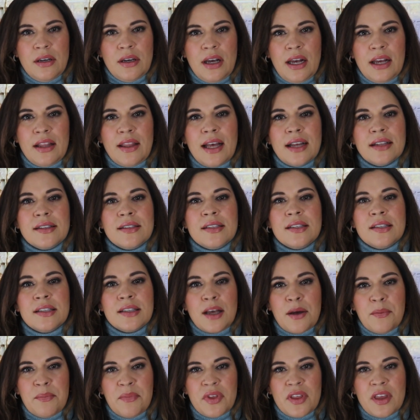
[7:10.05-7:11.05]
And that's
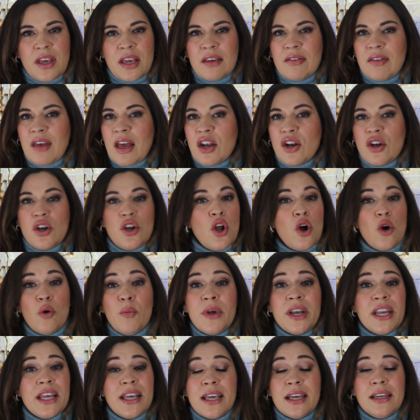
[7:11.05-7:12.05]
something that
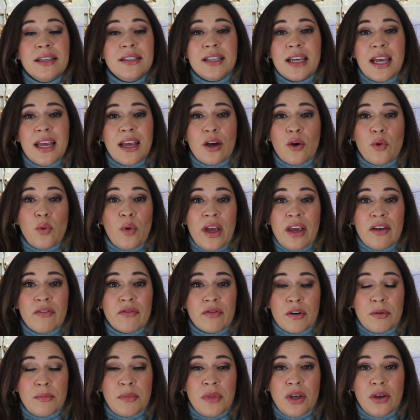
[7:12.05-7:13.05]
nobody can take away
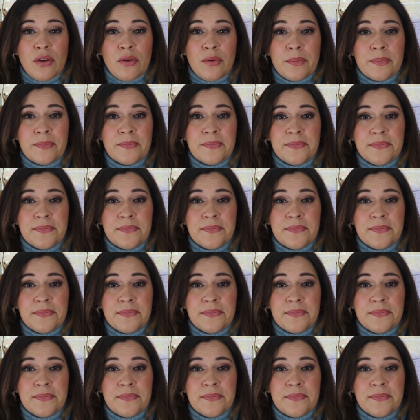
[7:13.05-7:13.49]
from you.